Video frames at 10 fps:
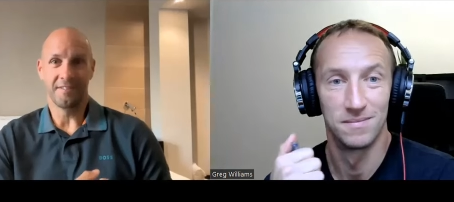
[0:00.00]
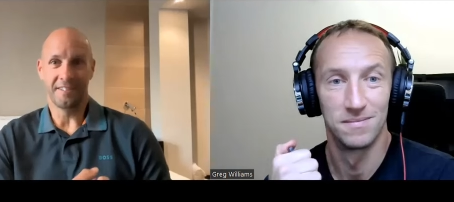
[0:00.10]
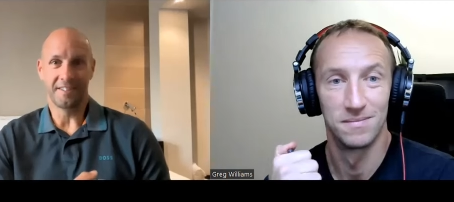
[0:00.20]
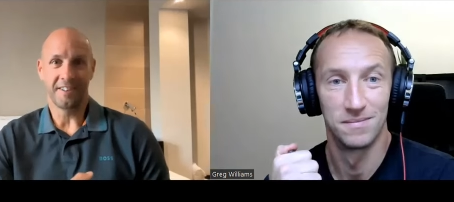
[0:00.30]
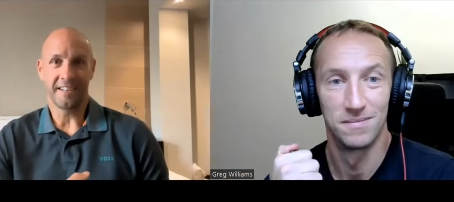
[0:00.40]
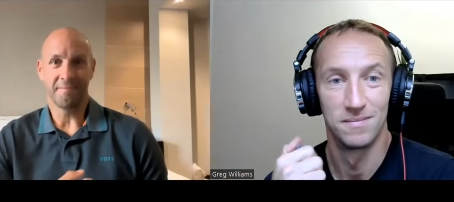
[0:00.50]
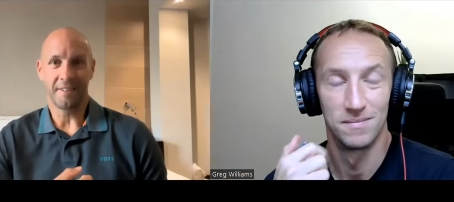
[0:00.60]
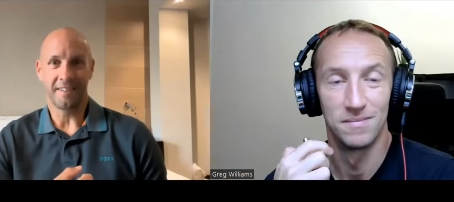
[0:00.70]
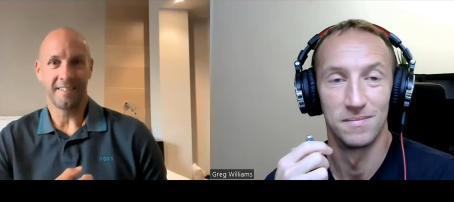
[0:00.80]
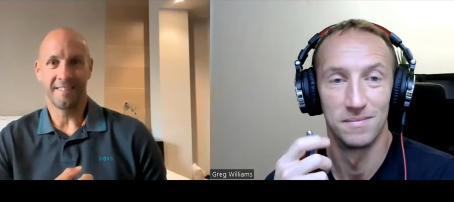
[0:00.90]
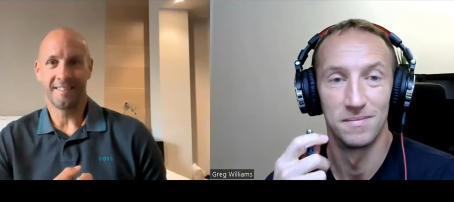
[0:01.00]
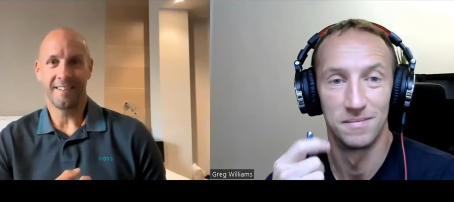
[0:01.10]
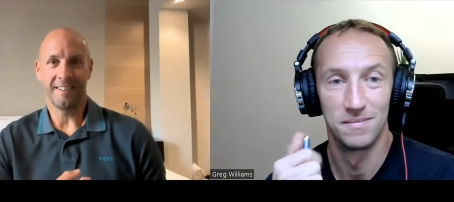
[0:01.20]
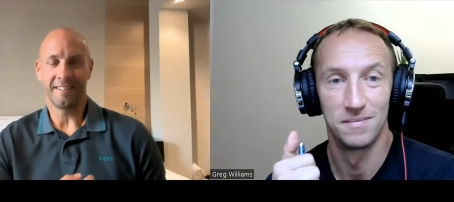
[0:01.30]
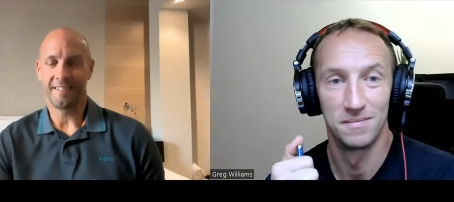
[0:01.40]
Speaker 1: was great, but
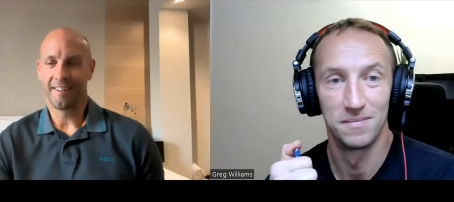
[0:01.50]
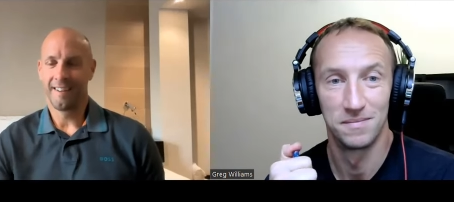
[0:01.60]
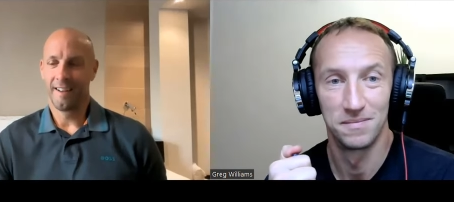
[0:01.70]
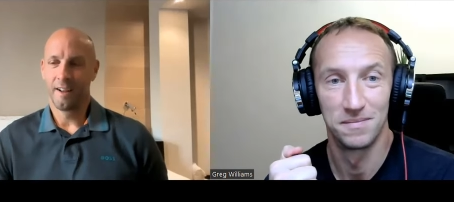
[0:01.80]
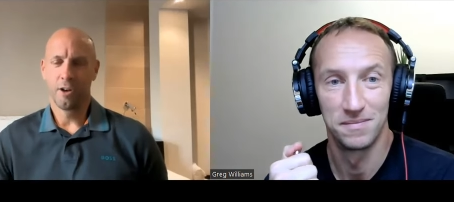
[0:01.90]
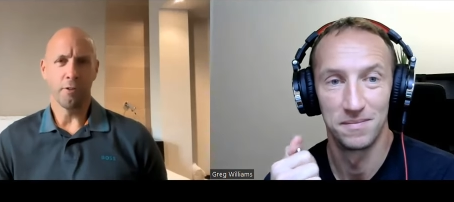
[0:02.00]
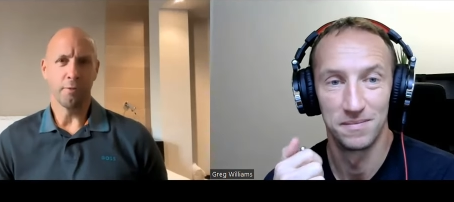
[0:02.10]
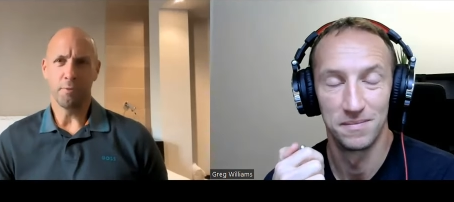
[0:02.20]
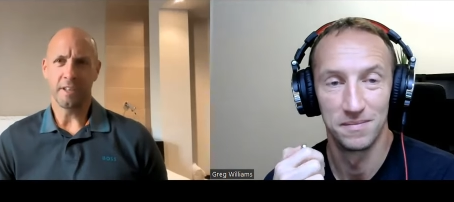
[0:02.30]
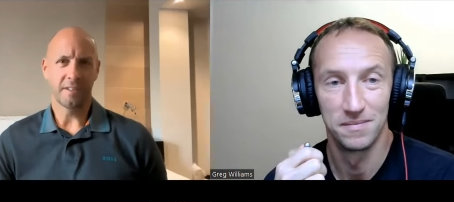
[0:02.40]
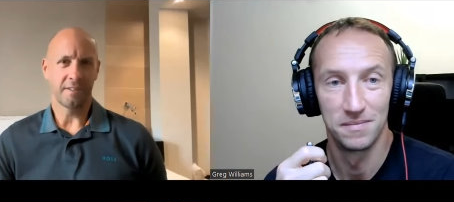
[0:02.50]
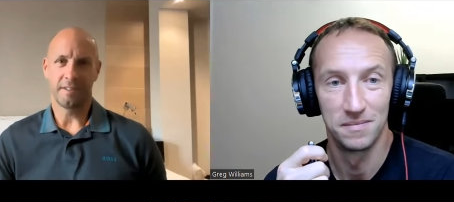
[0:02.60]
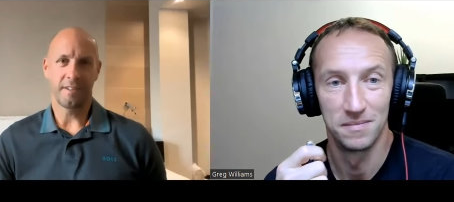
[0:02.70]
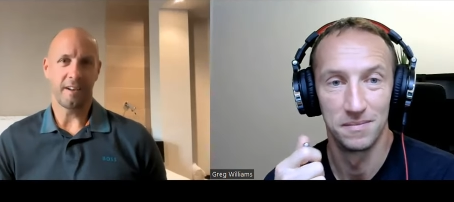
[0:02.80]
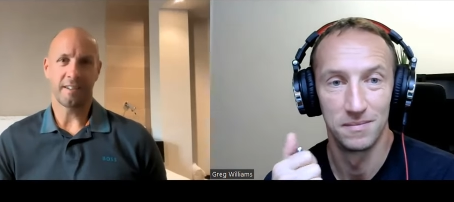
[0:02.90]
you know, Lauren
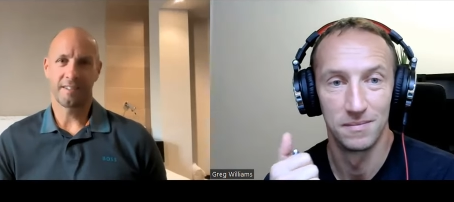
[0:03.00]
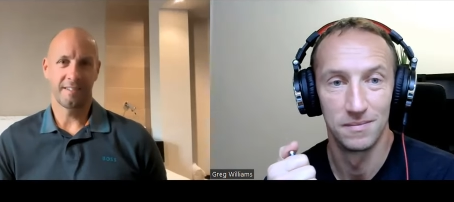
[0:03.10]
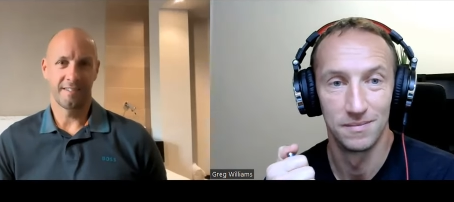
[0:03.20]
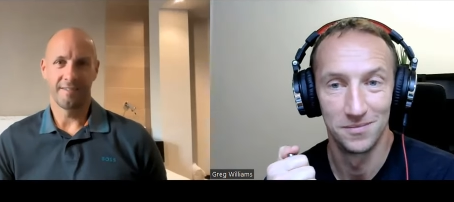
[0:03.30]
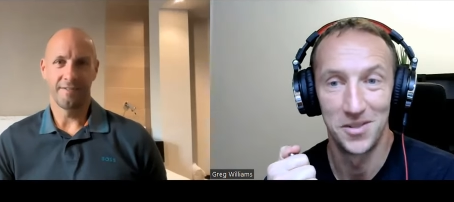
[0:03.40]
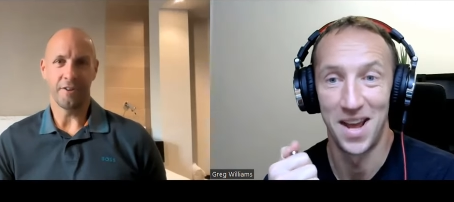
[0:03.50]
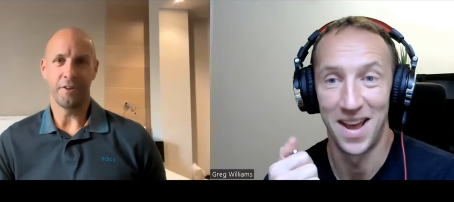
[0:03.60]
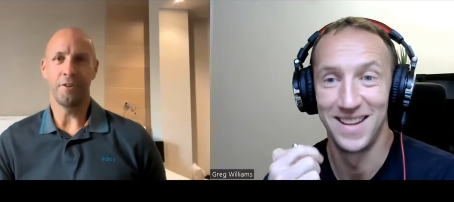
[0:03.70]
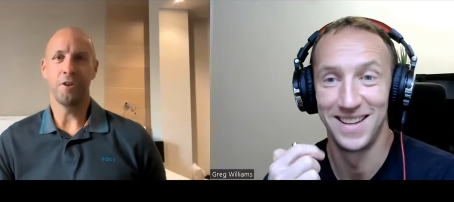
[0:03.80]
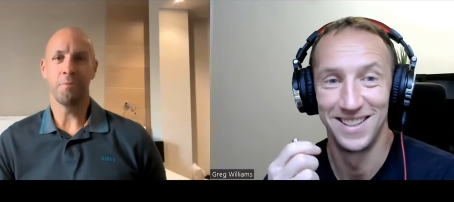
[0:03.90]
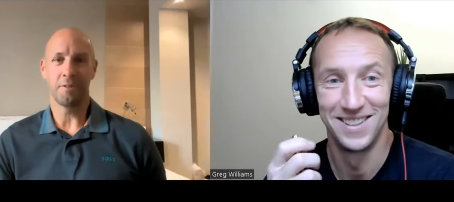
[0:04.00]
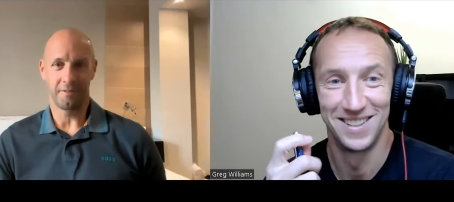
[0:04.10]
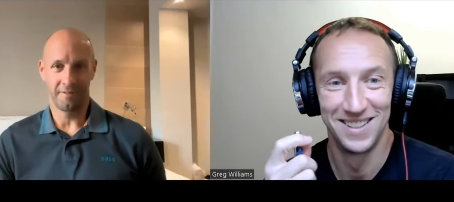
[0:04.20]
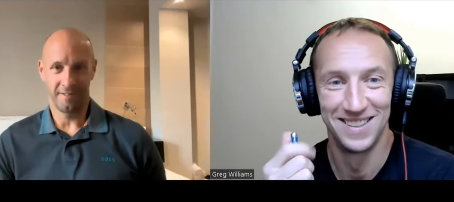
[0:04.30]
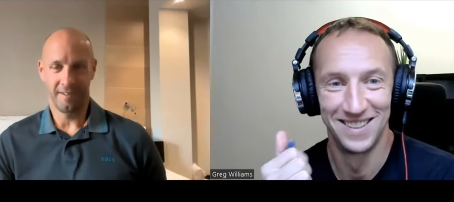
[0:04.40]
Weeks was just phenomenal.